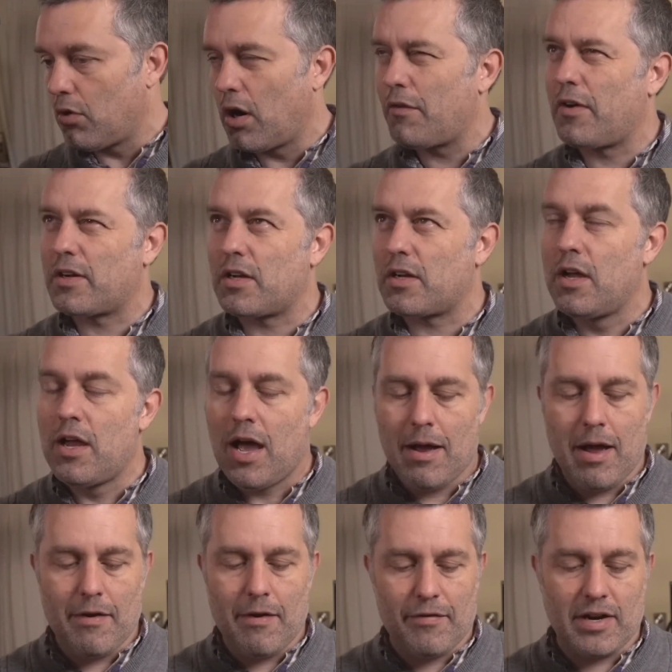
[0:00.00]
or
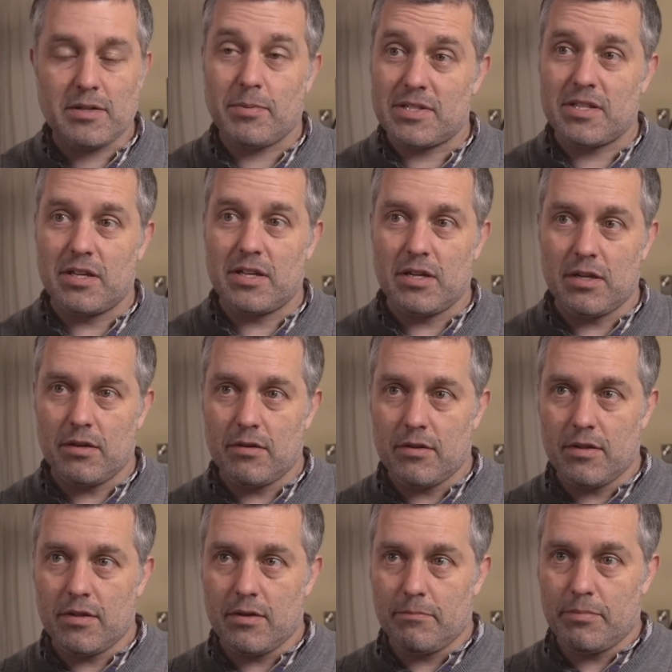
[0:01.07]
I forgot to press the
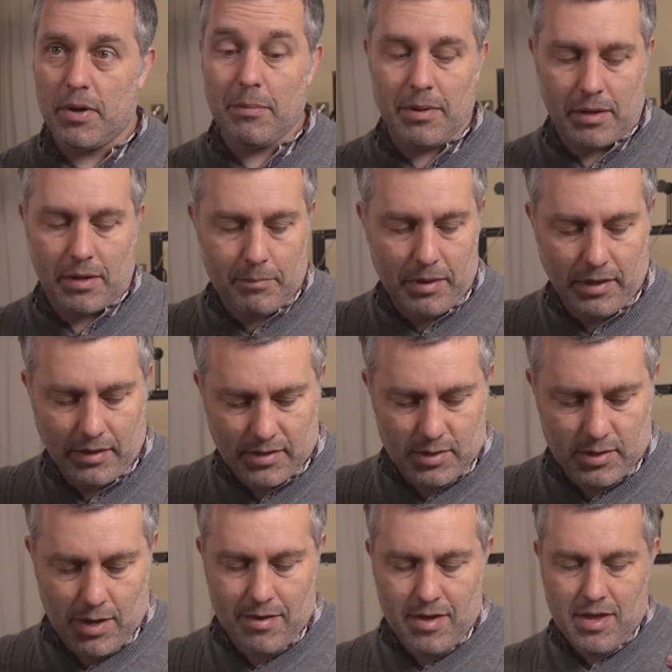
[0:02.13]
public button.
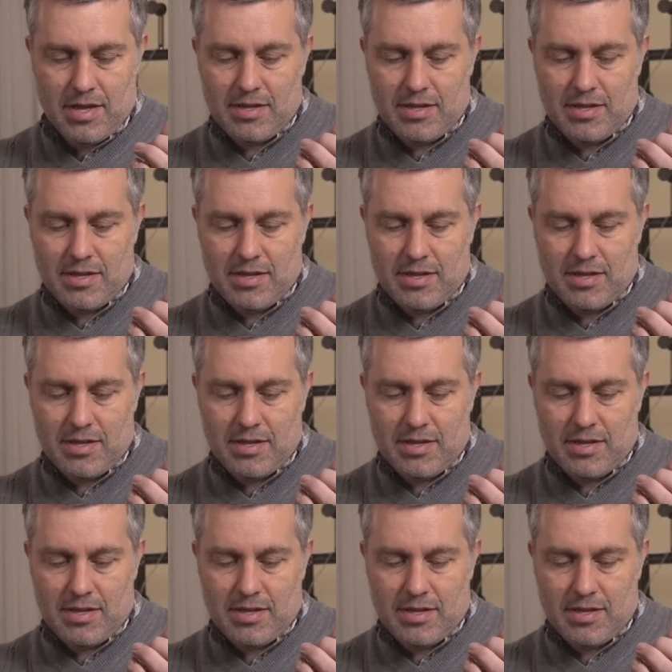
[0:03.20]
So I